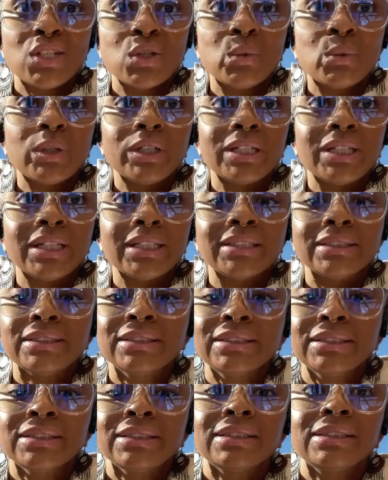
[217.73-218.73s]
to
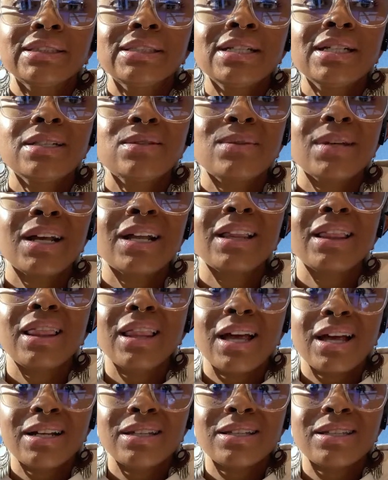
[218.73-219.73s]
working. We've got
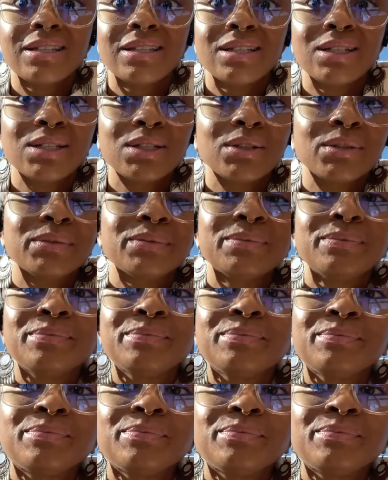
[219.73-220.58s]
lots to do.